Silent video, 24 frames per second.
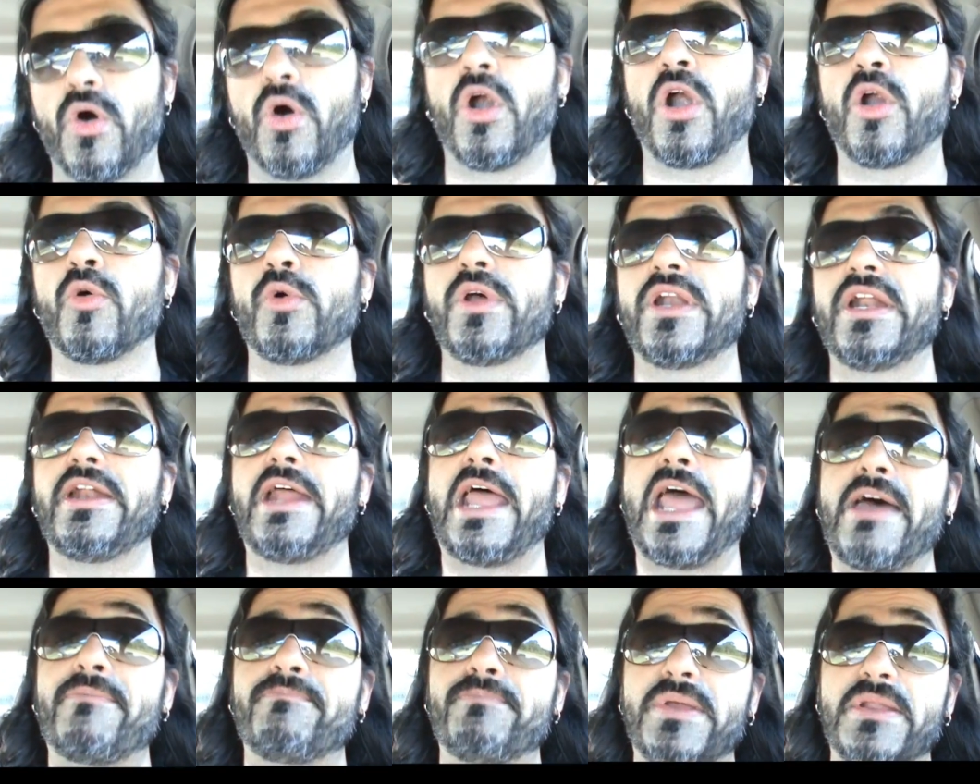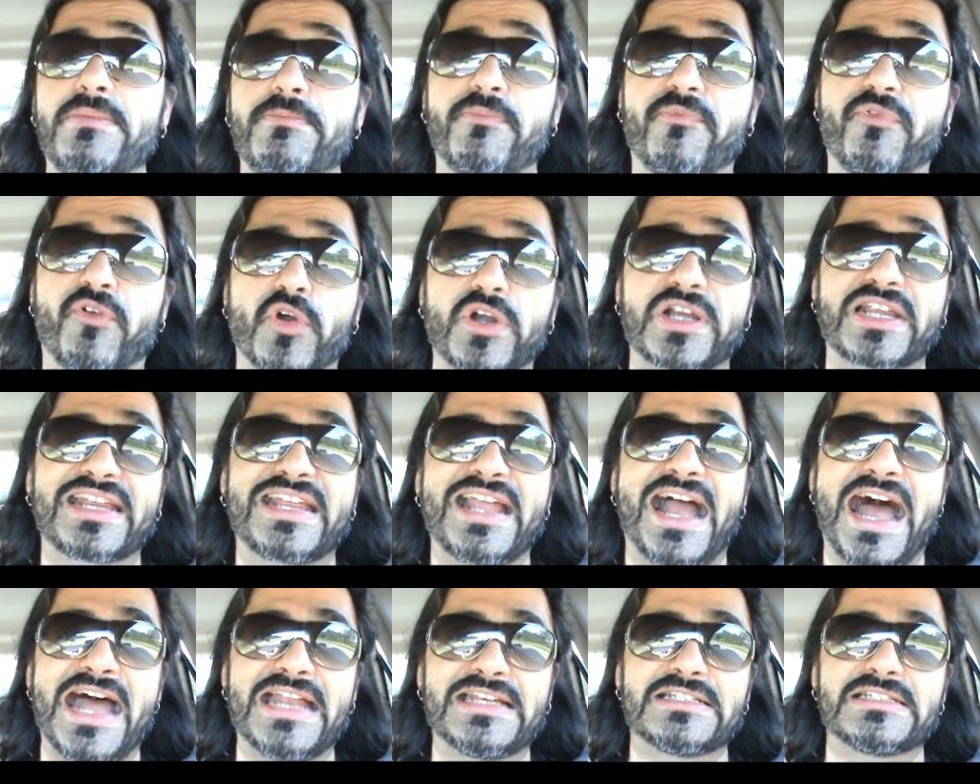Or would it have been
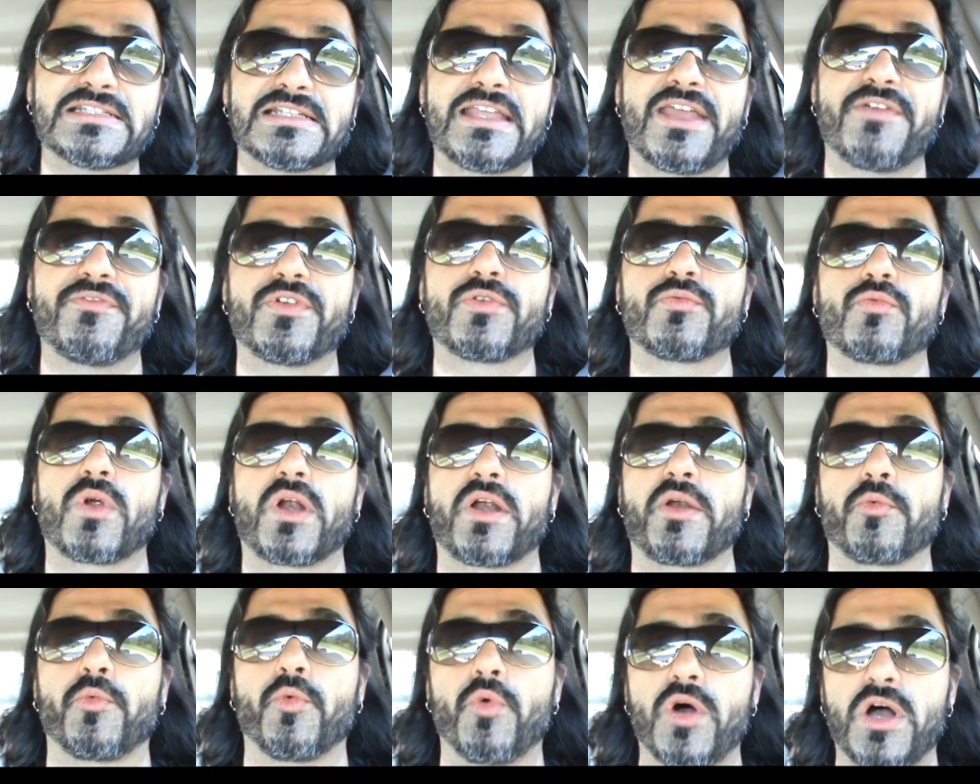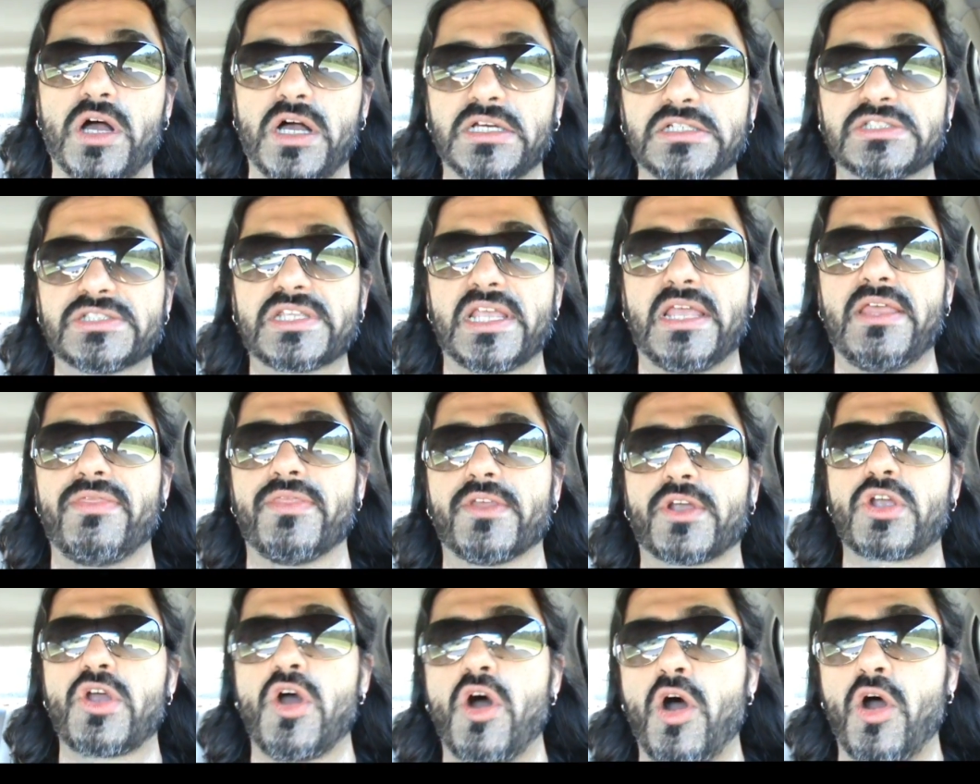forgotten given where it was
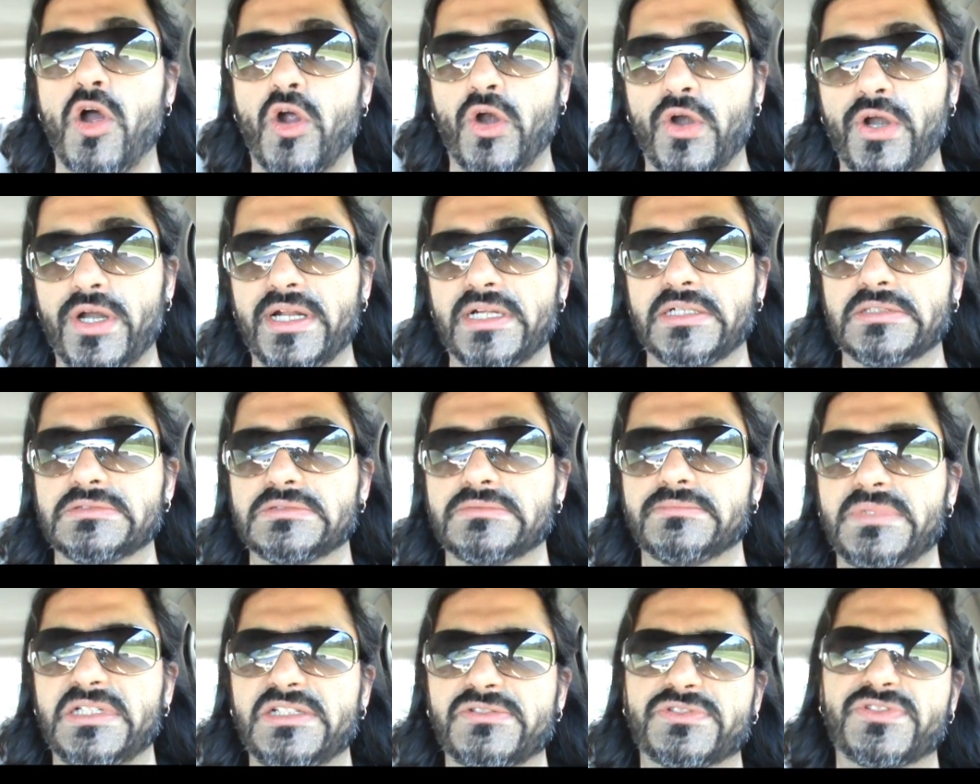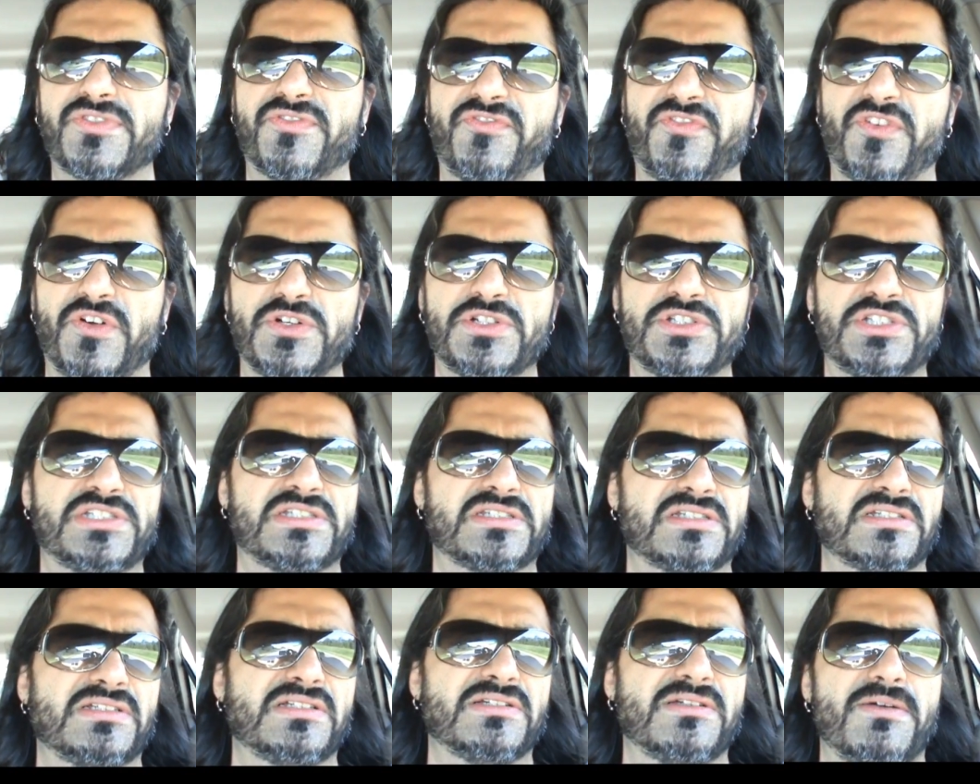in the card? I mean, it was the
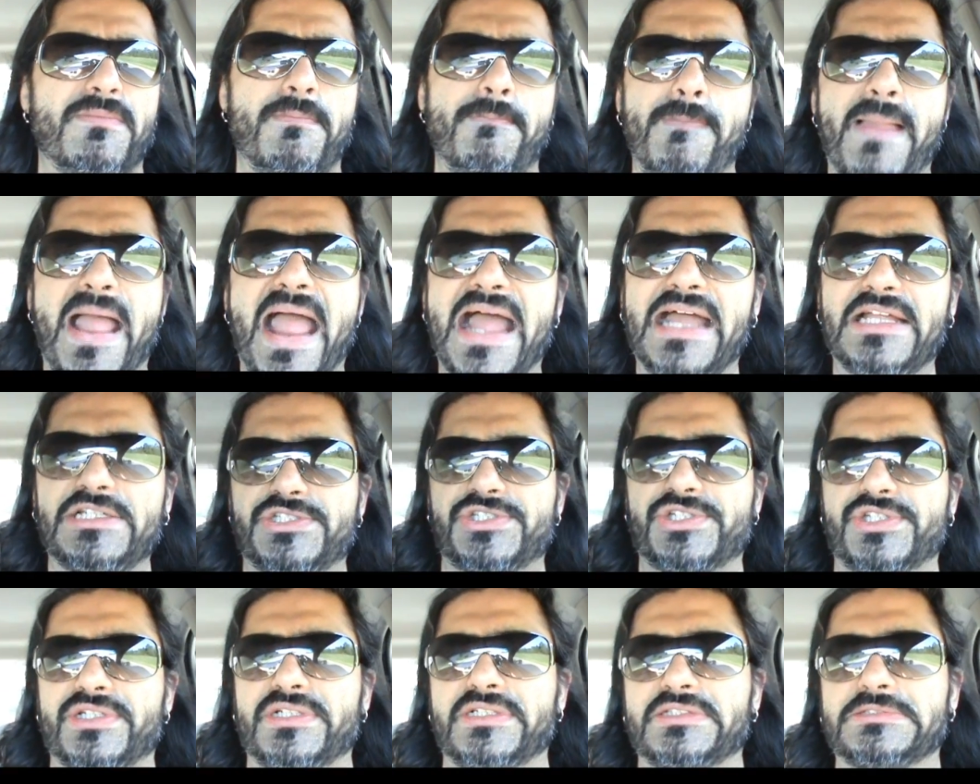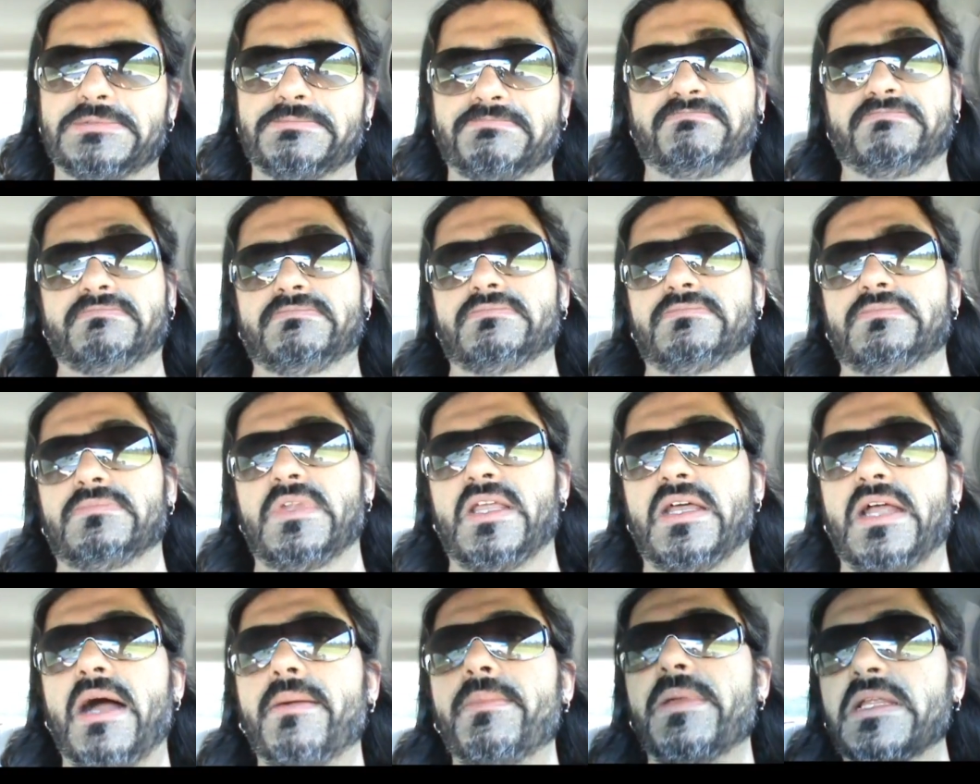first match.
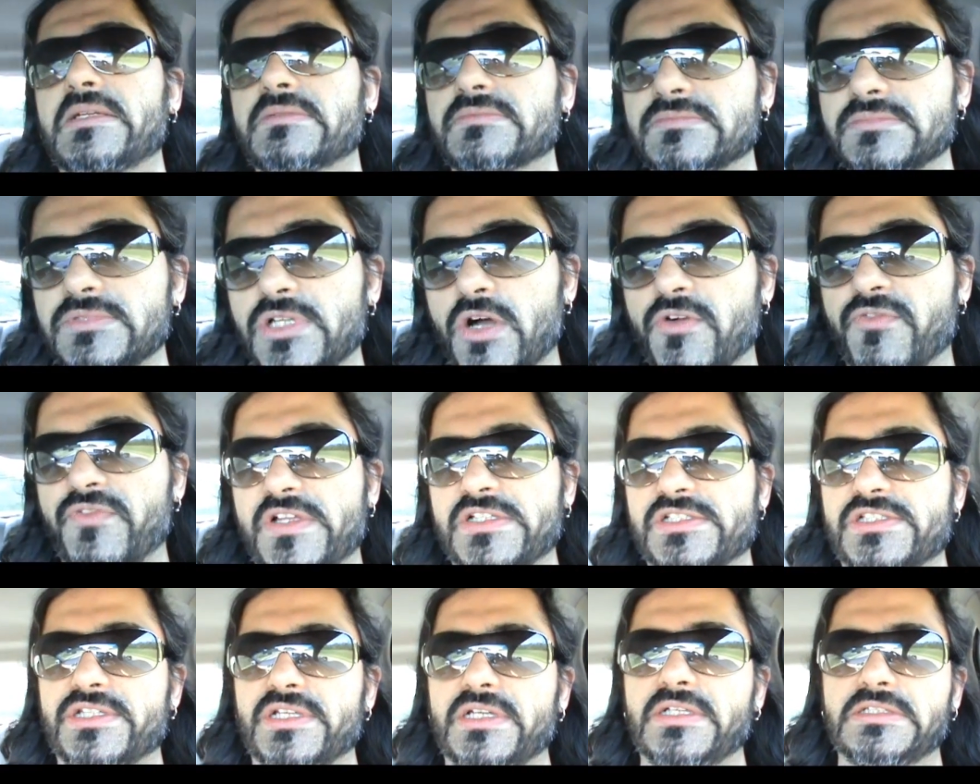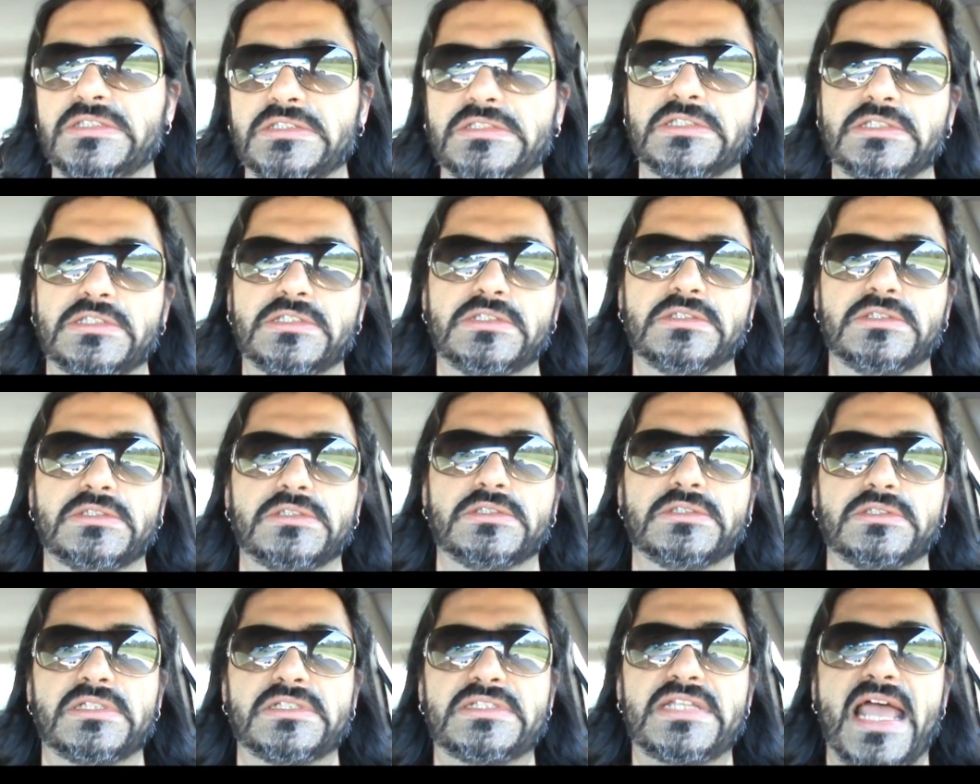I mean, no offense to
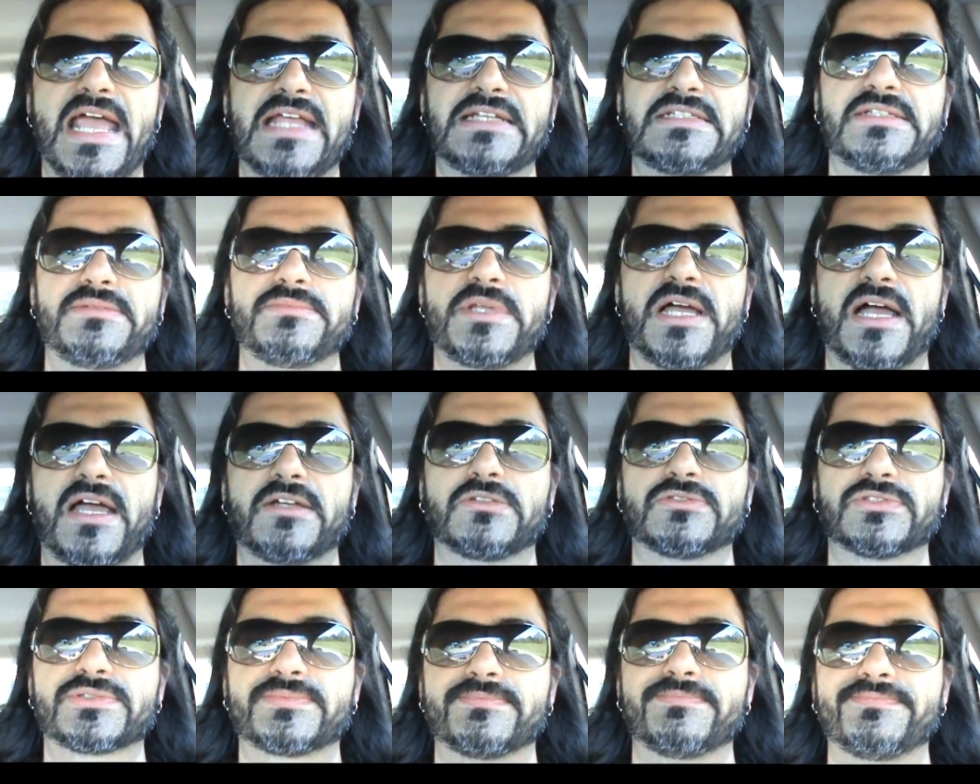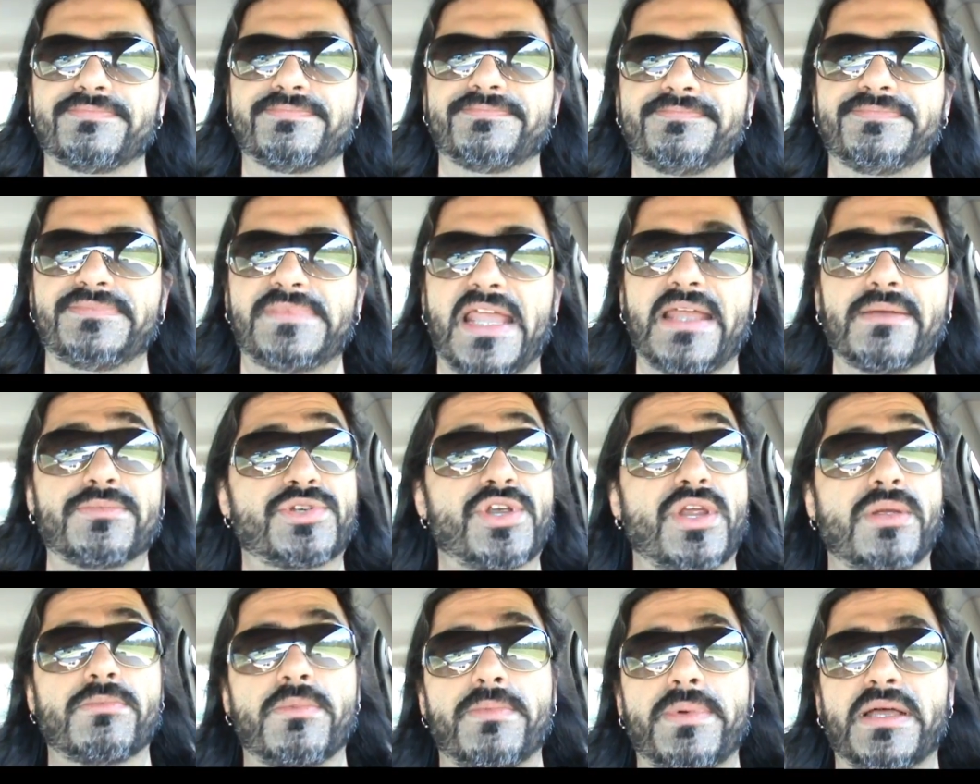the tag team titles. Damn
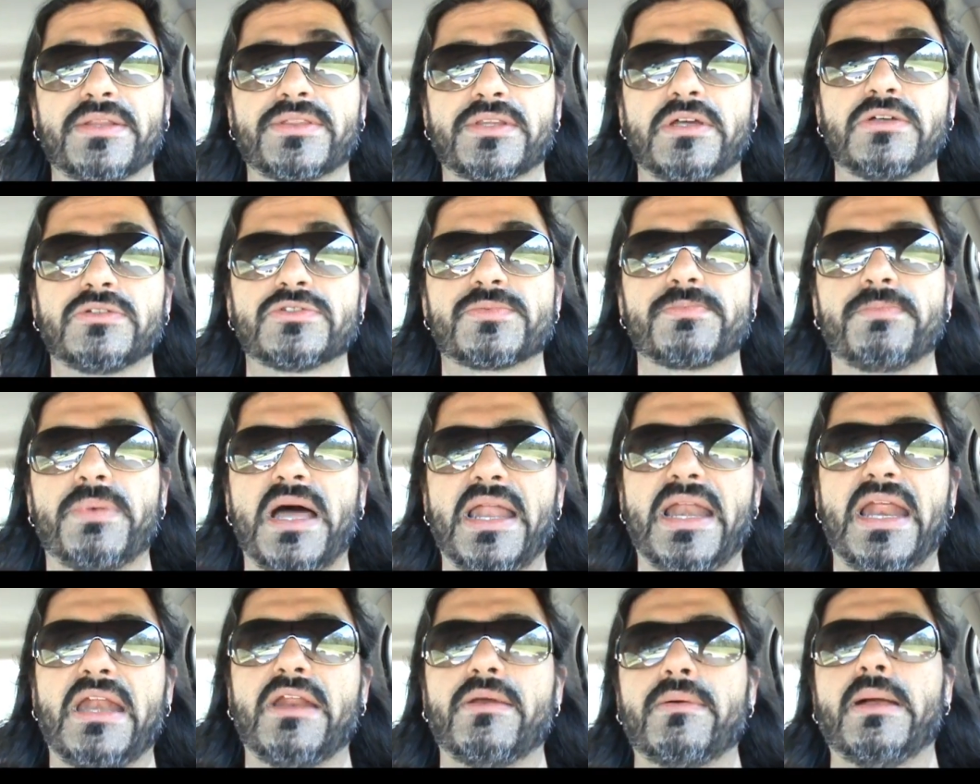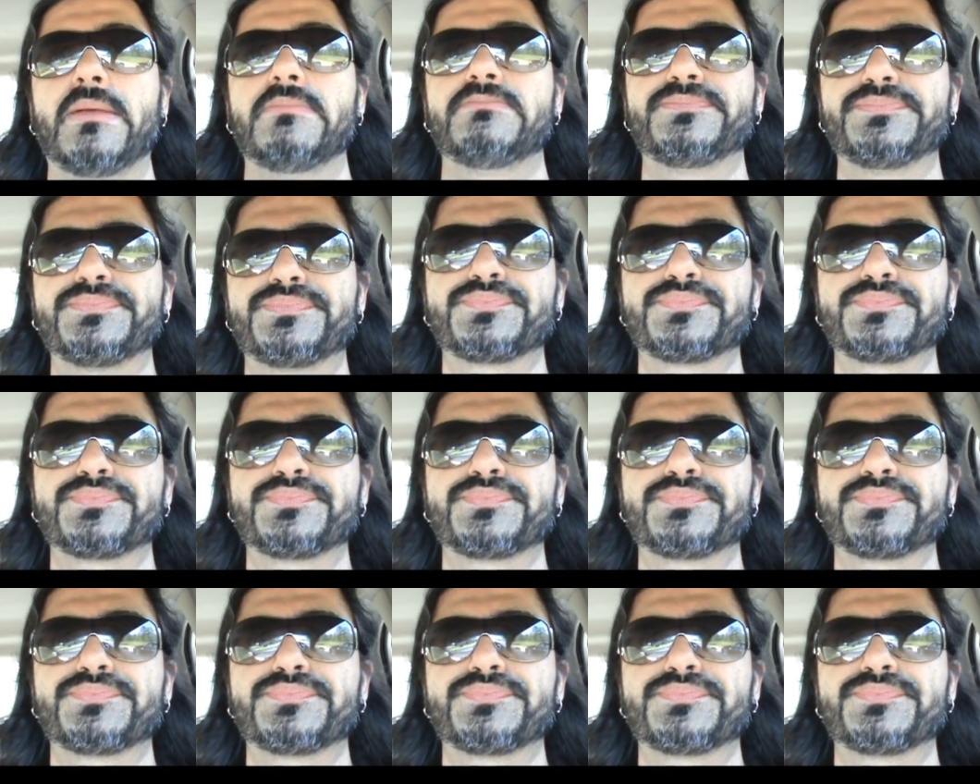shame about those. But anyway.